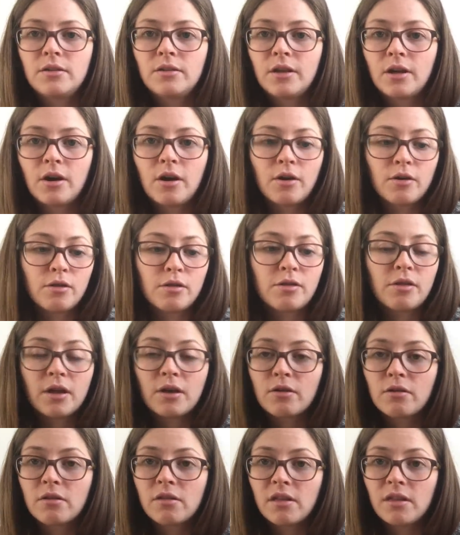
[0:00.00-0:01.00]
the how
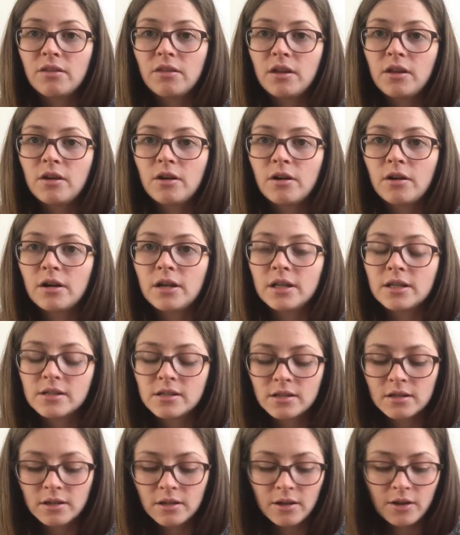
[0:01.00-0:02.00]
thick or thin the yarn
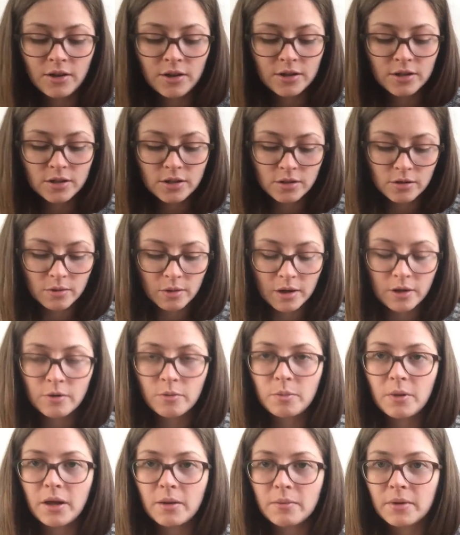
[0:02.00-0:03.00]
is. So I
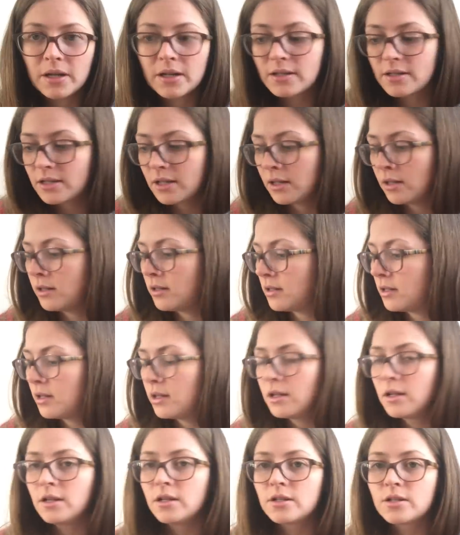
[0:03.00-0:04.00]
hope that makes sense.
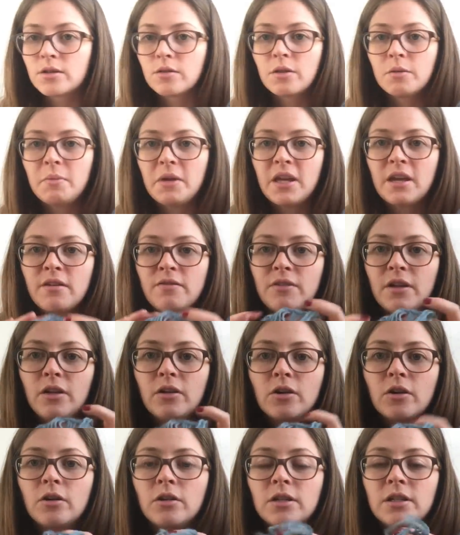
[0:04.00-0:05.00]
So the
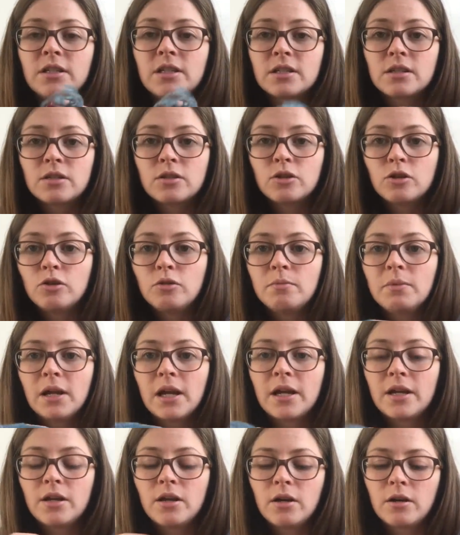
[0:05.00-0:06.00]
BFL Gotland is a
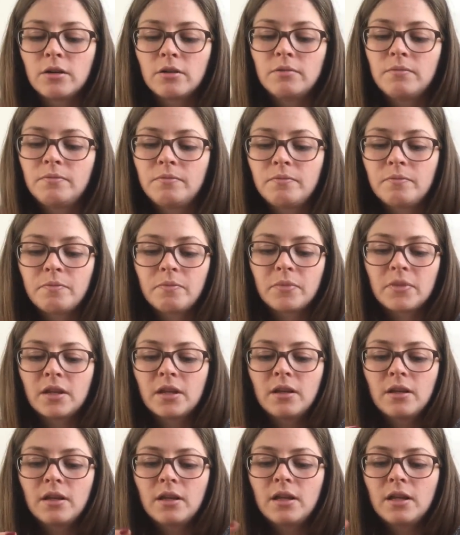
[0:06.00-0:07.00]
2-ply yarn,
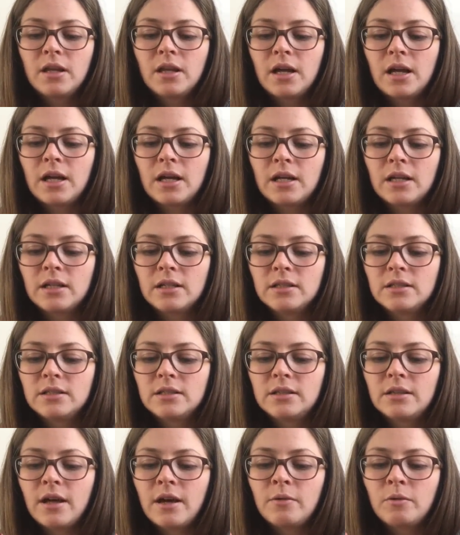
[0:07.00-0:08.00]
and
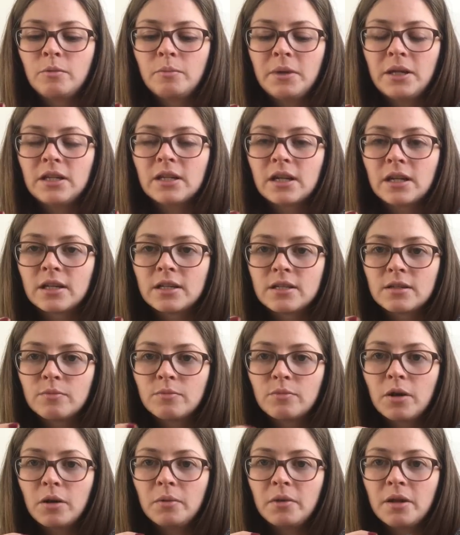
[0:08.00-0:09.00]
that will be nice
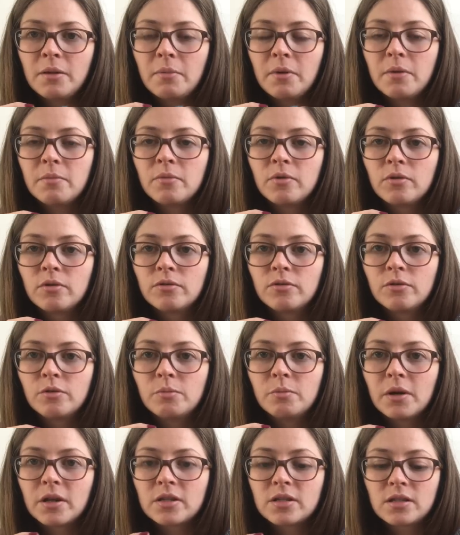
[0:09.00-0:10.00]
and probably a bit more
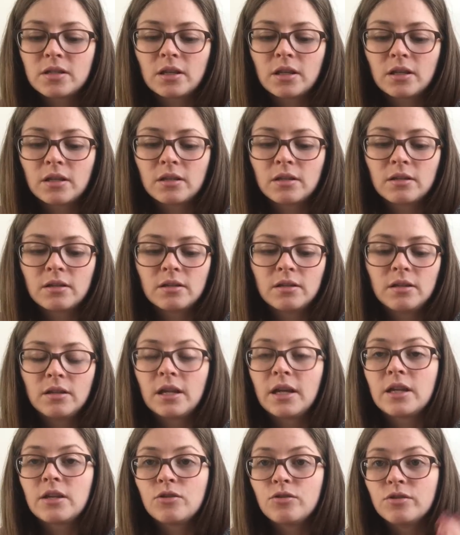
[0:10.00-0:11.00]
robust than
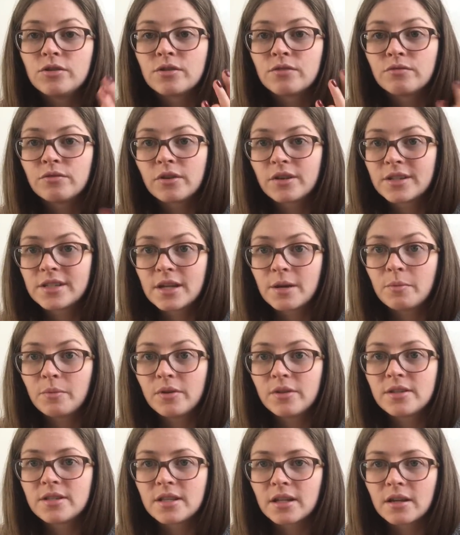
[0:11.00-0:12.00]
like using, for example,
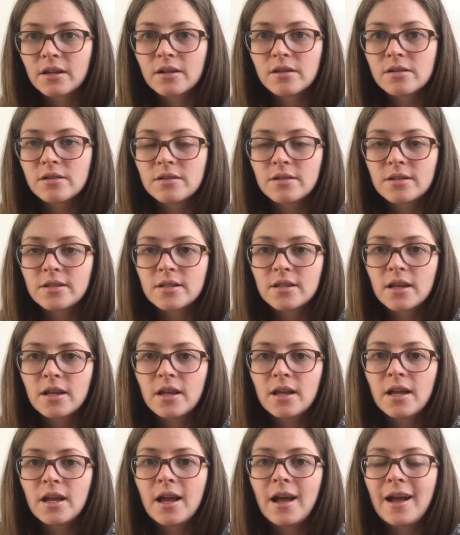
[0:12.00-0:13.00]
singles
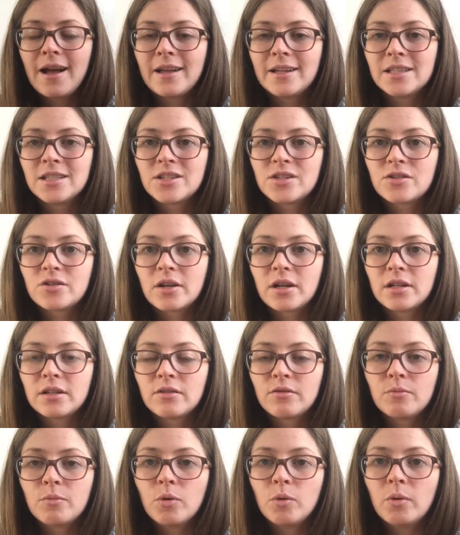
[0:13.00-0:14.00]
and a strand
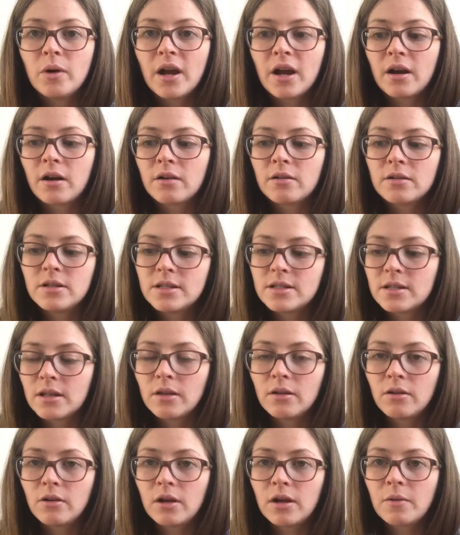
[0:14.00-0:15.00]
of mohair
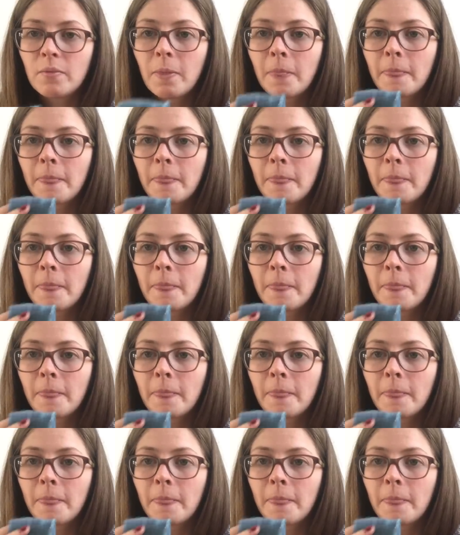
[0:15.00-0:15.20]
silk.